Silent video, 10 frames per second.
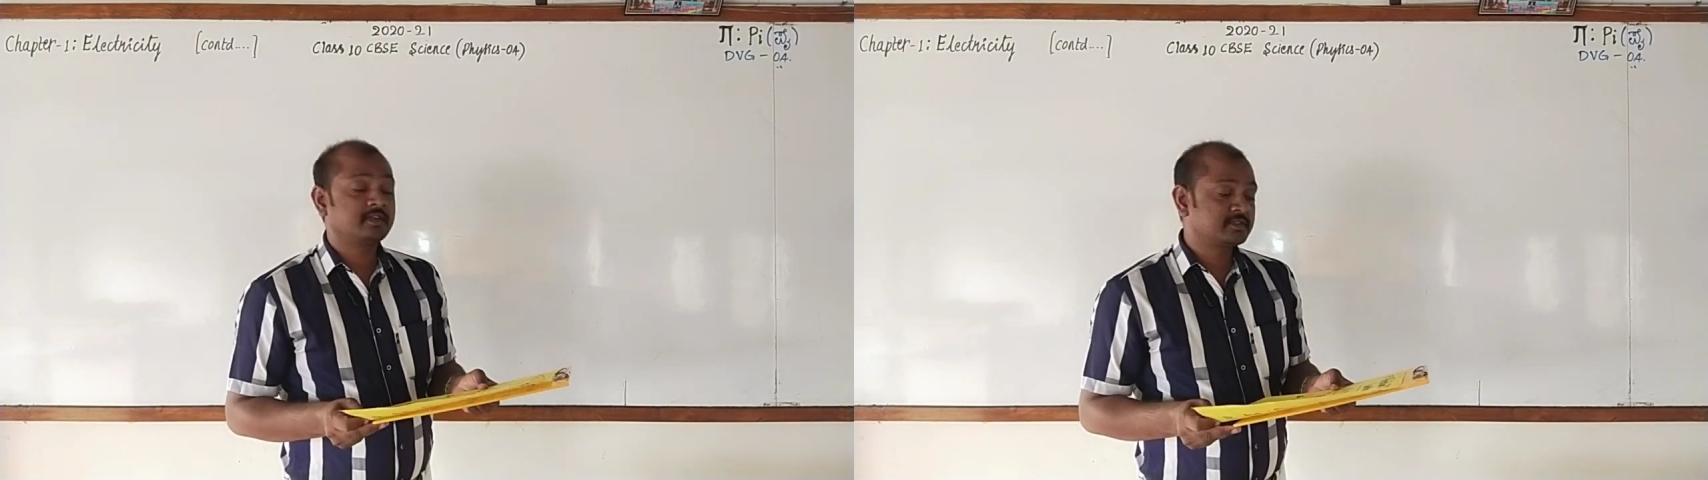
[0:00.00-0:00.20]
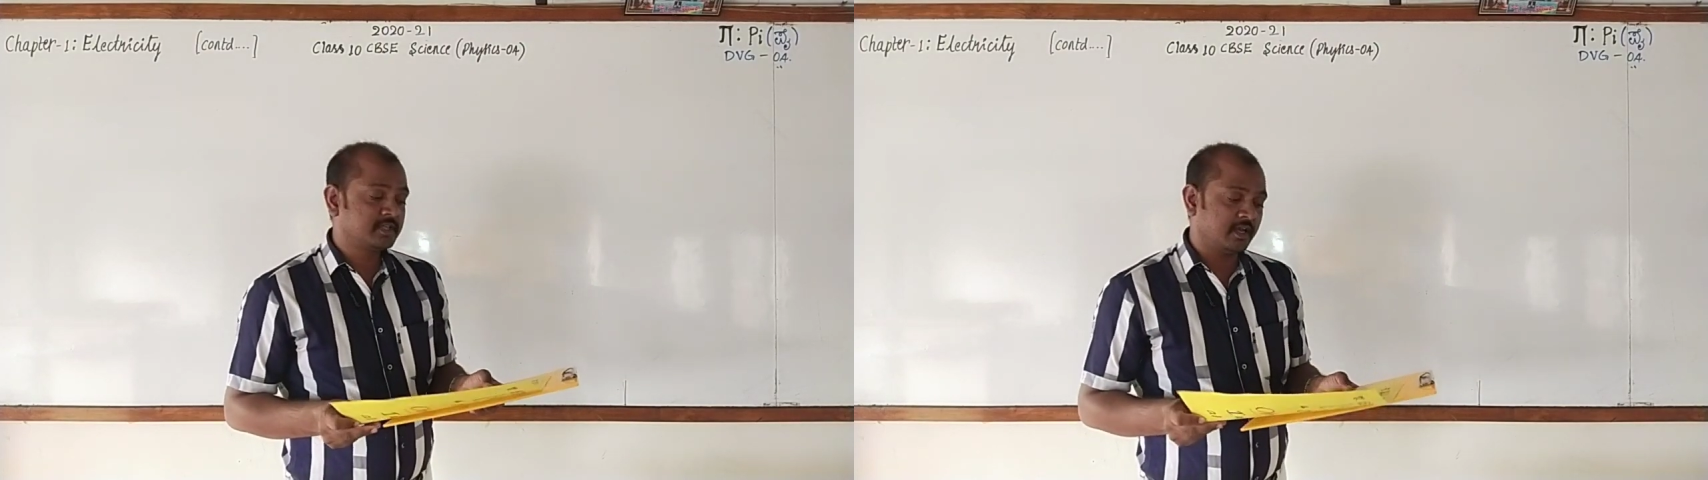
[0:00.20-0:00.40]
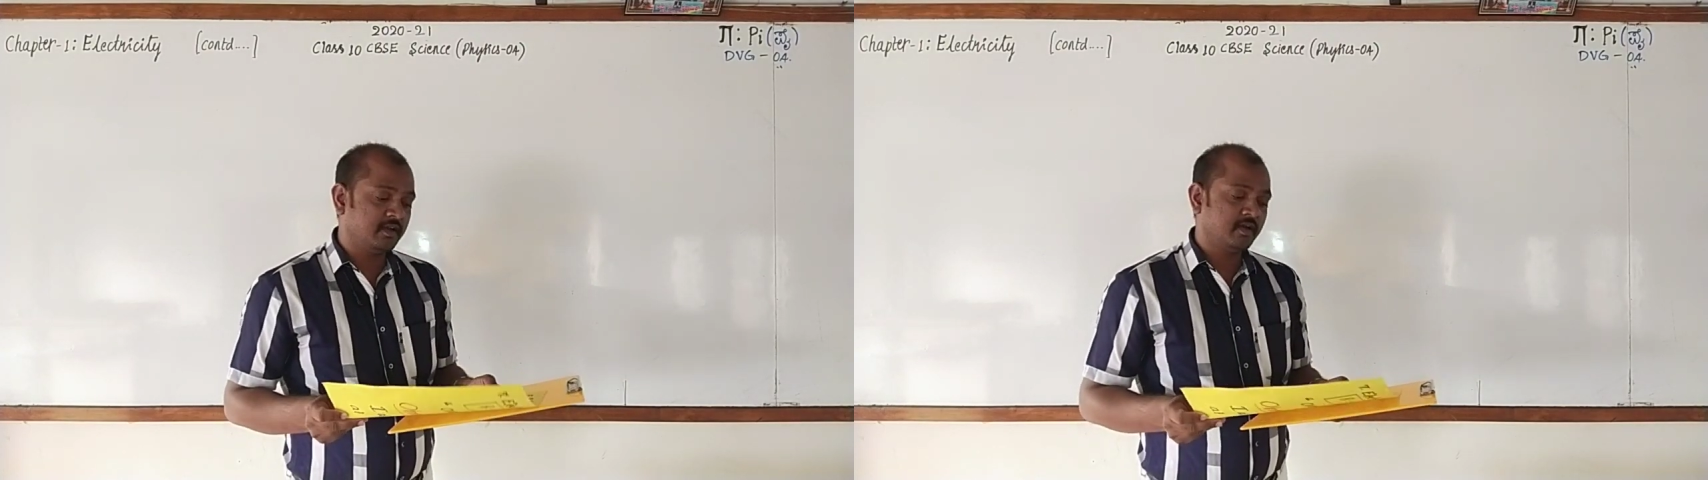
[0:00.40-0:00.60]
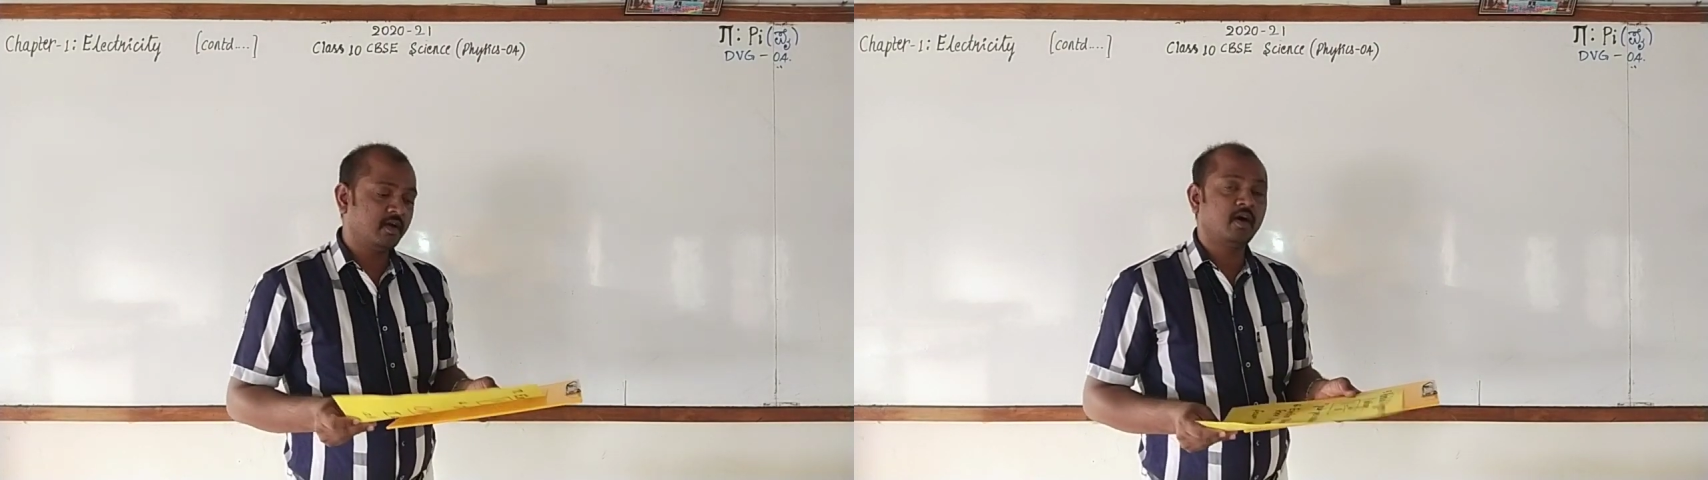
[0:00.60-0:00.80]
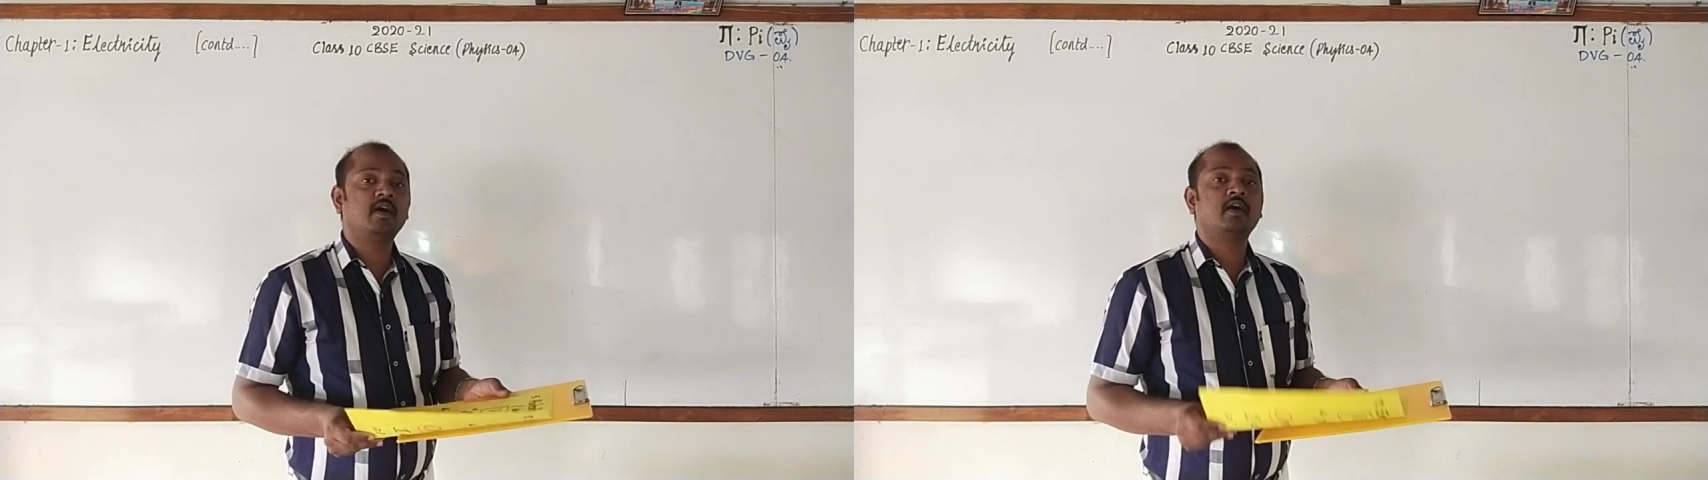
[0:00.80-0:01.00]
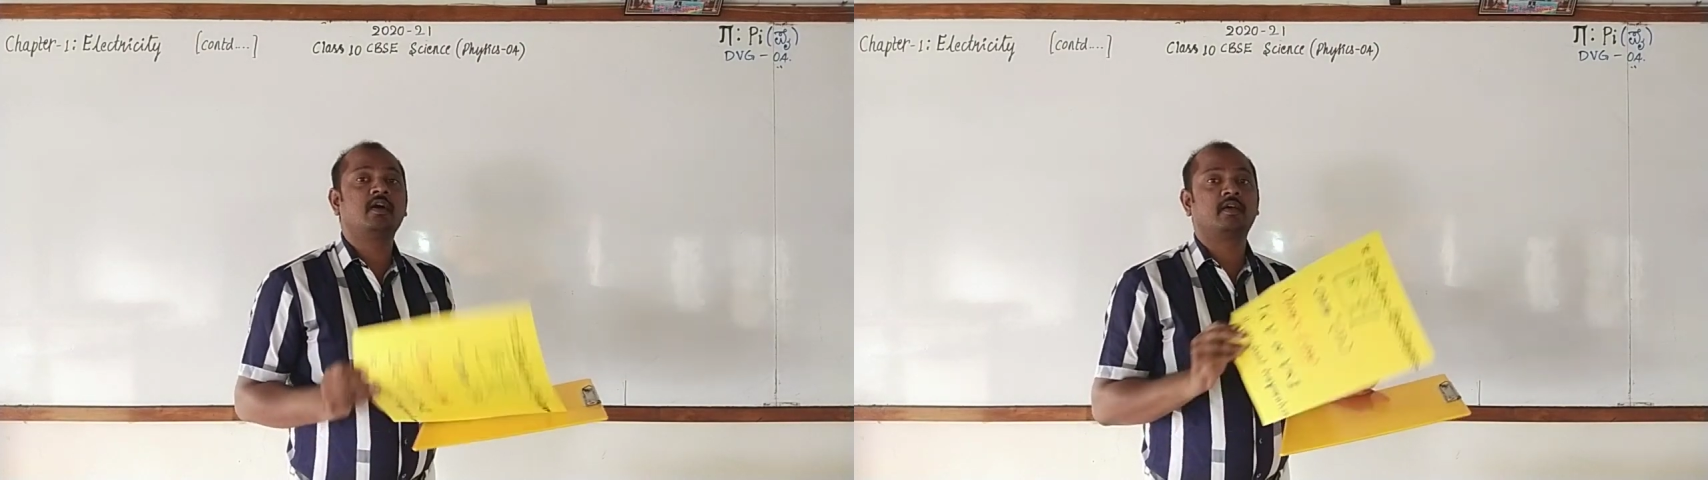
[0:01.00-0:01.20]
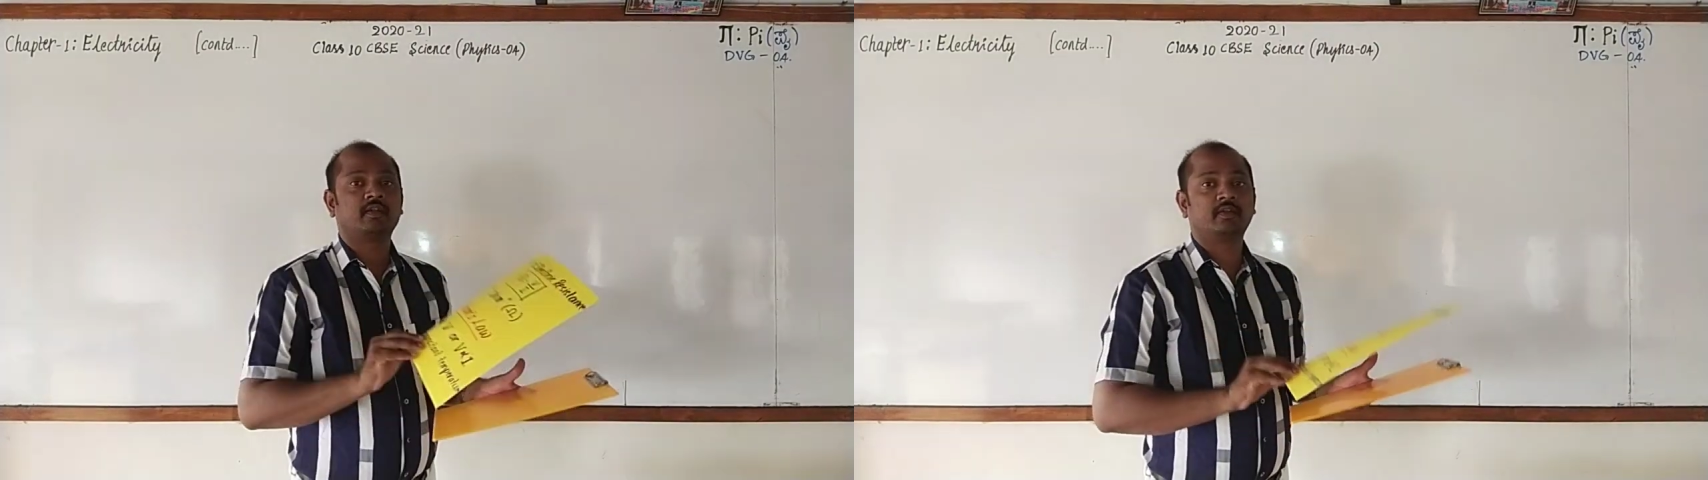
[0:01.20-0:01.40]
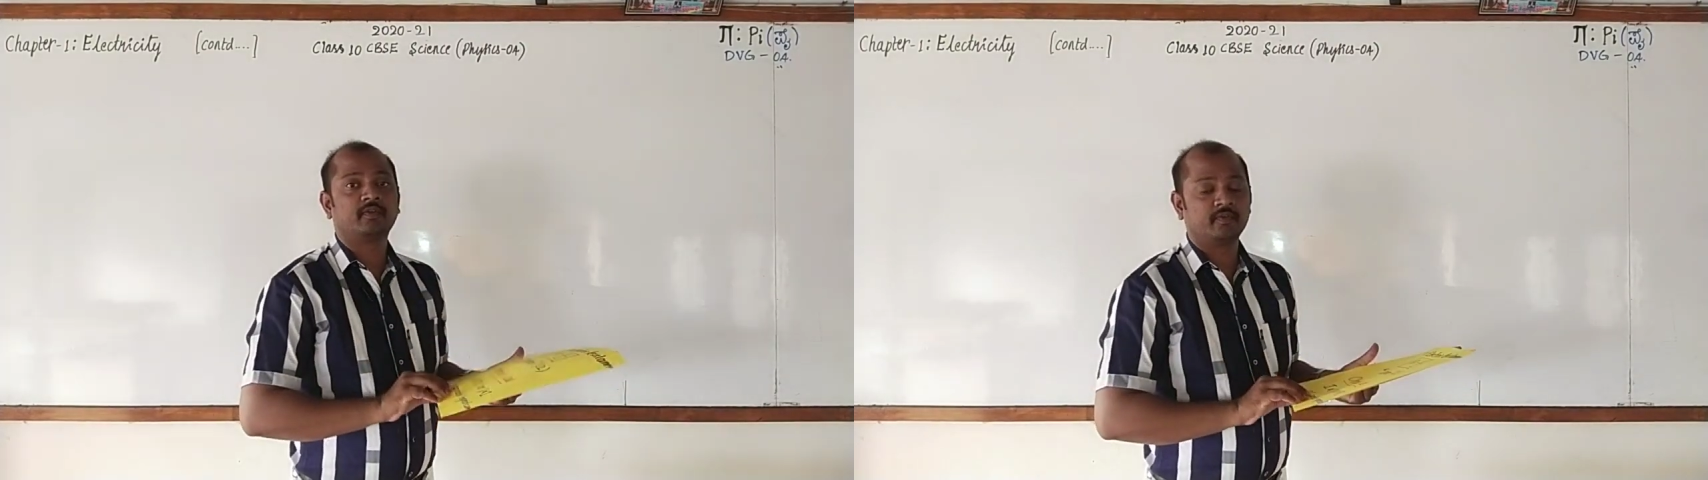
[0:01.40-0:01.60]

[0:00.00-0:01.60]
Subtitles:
cell or